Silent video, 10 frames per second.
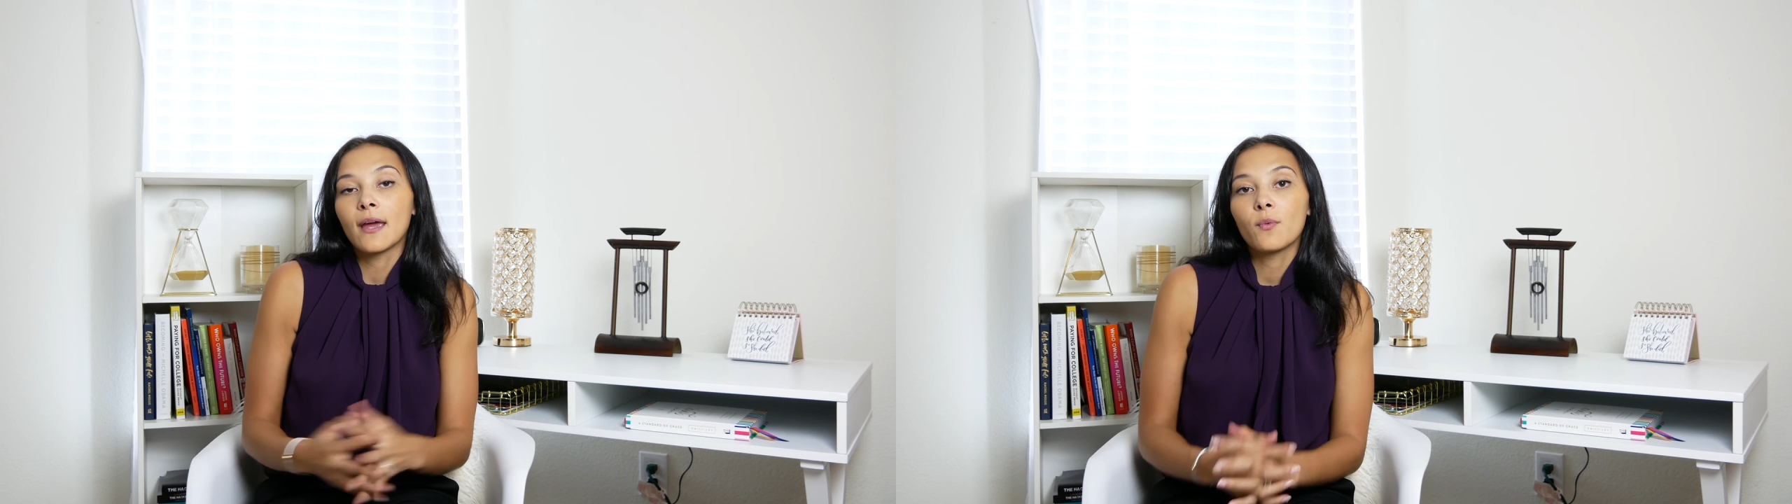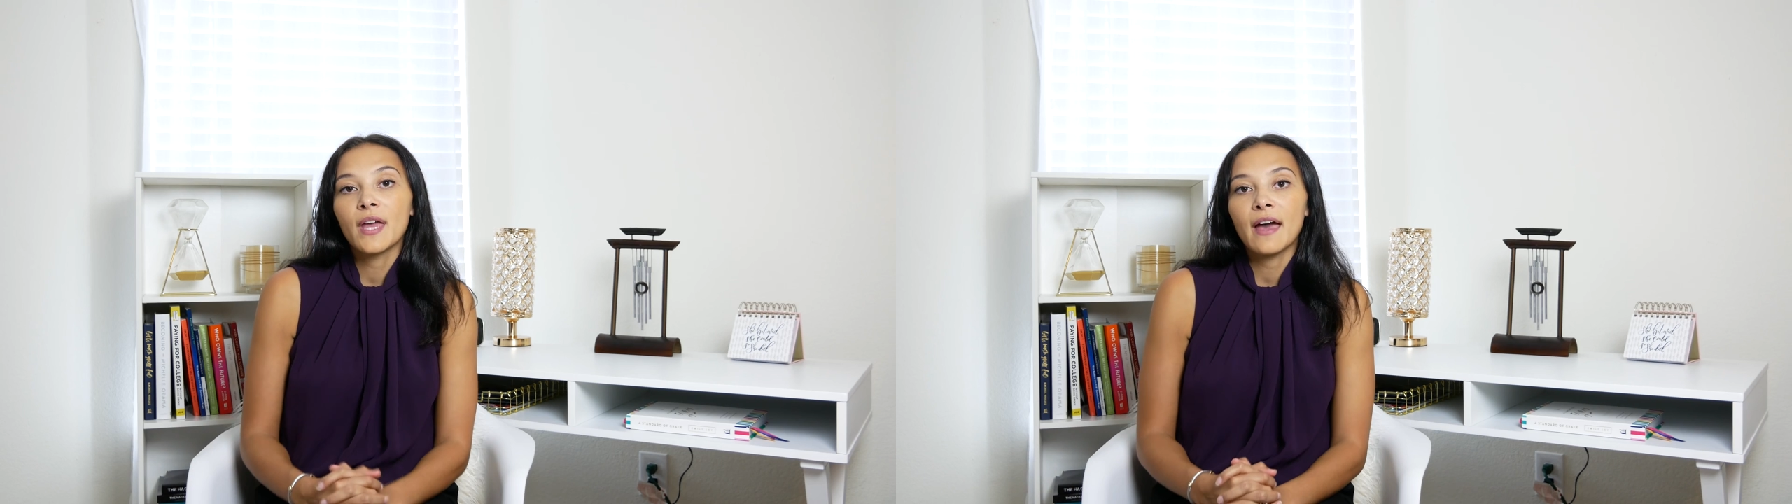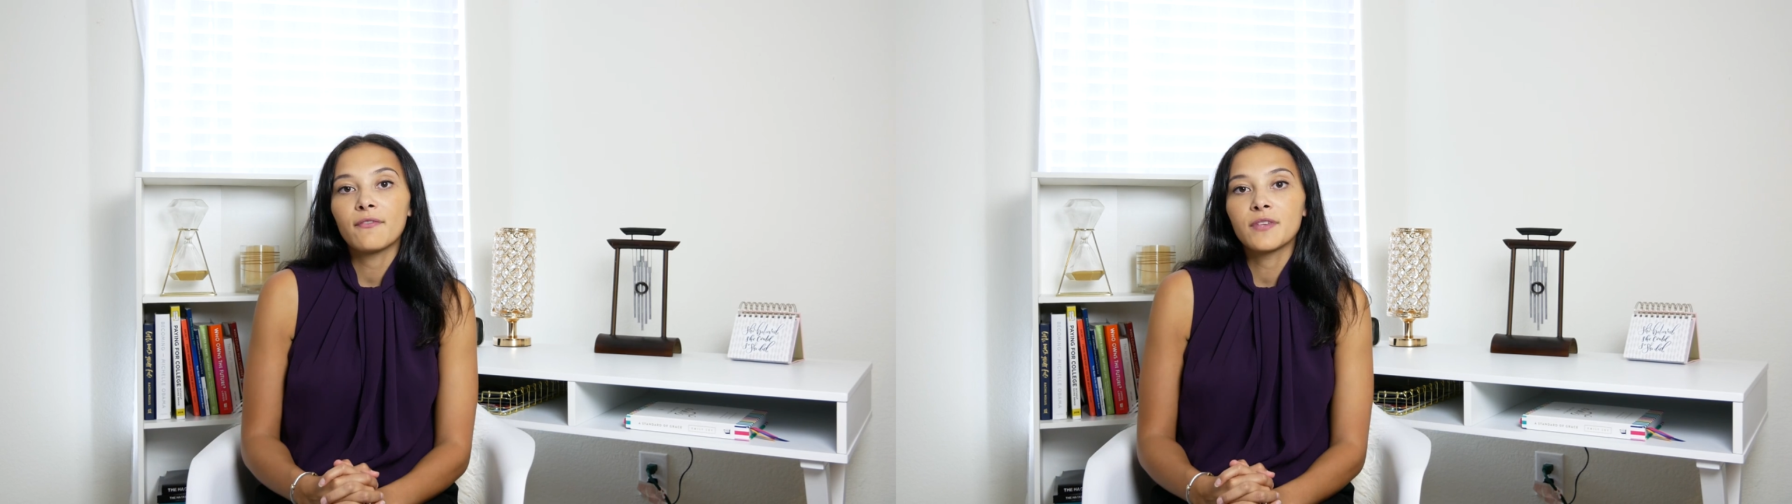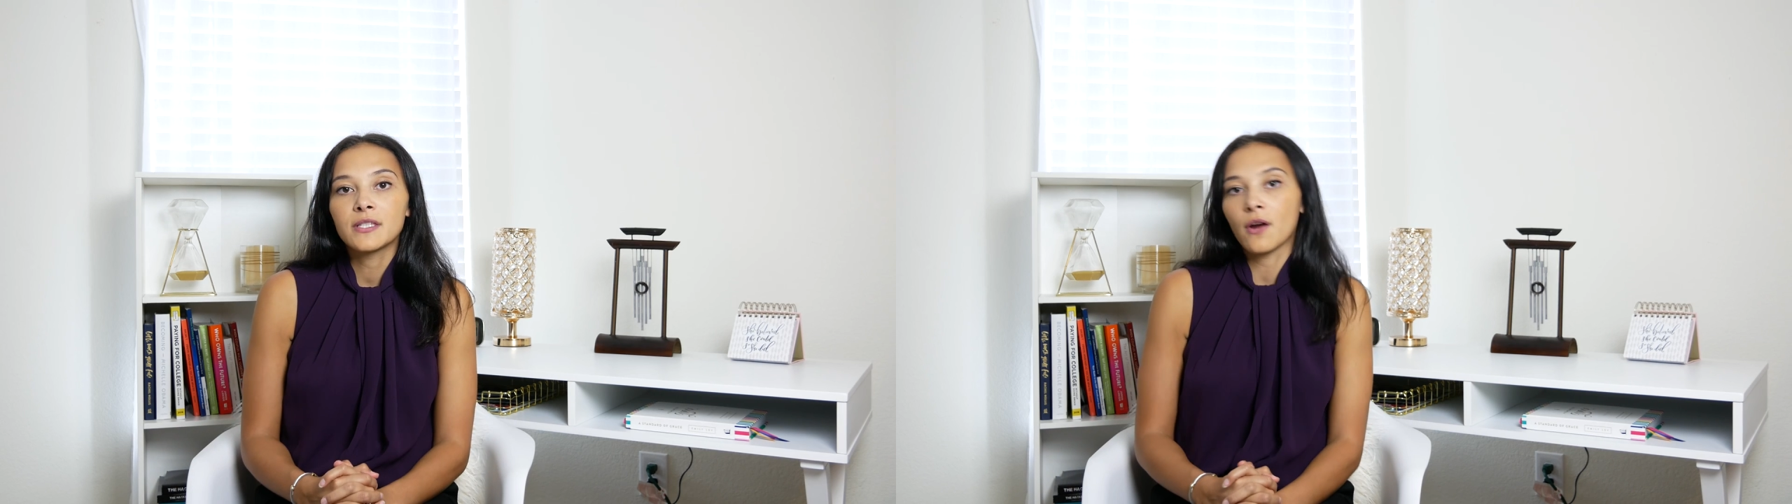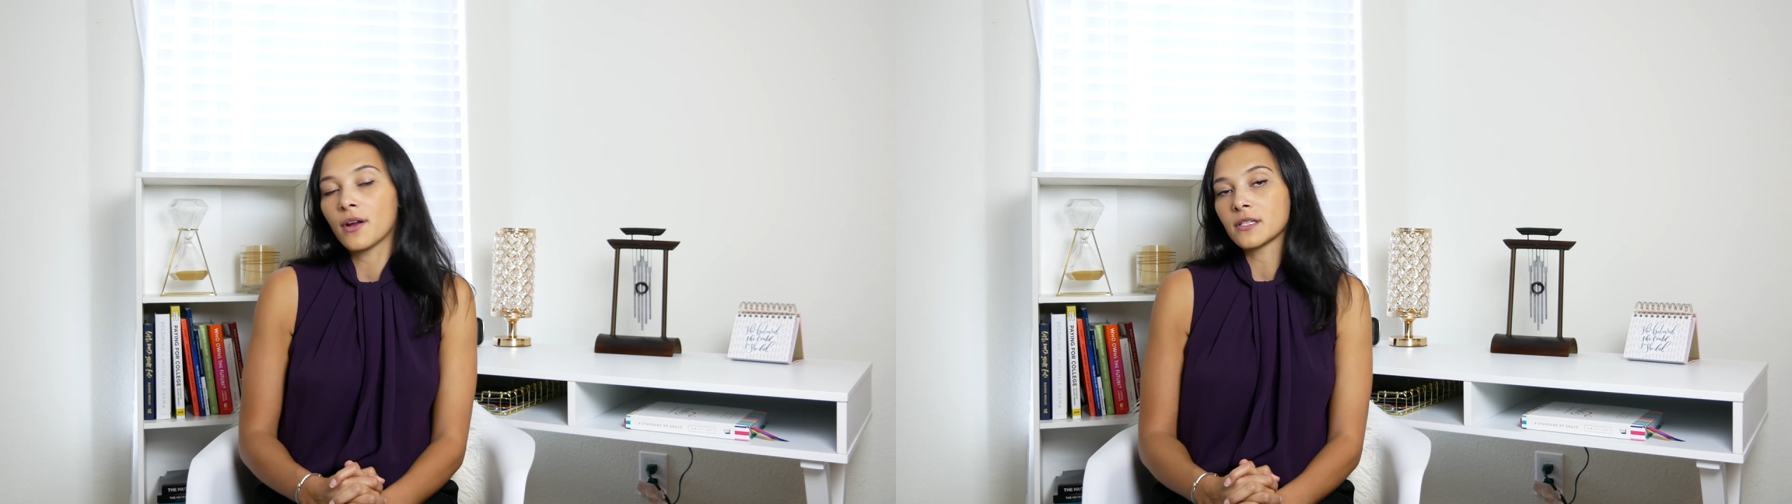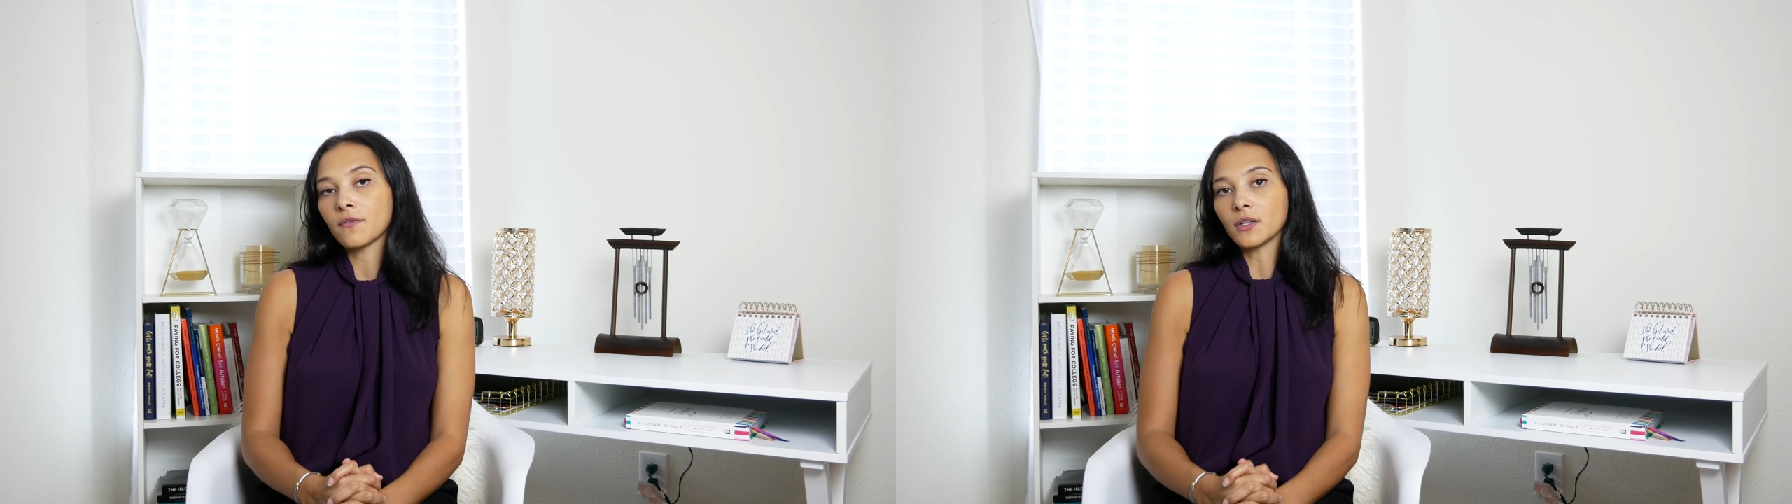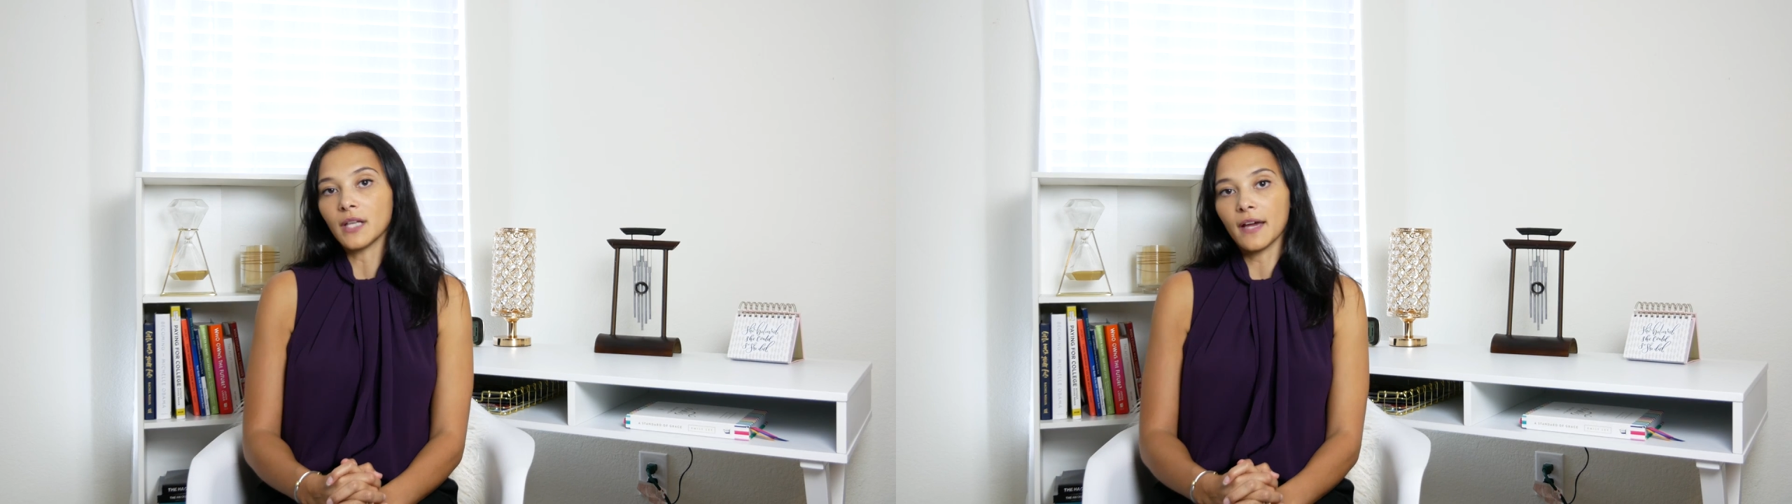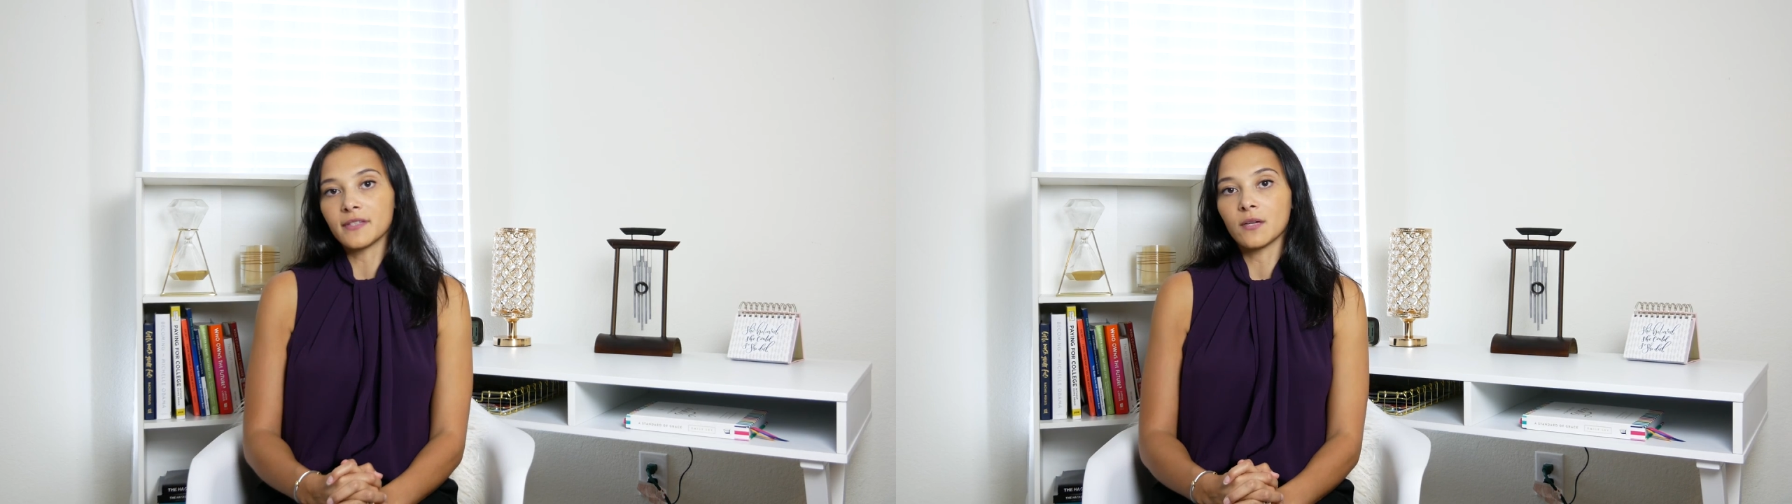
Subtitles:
And we have these areas of our lives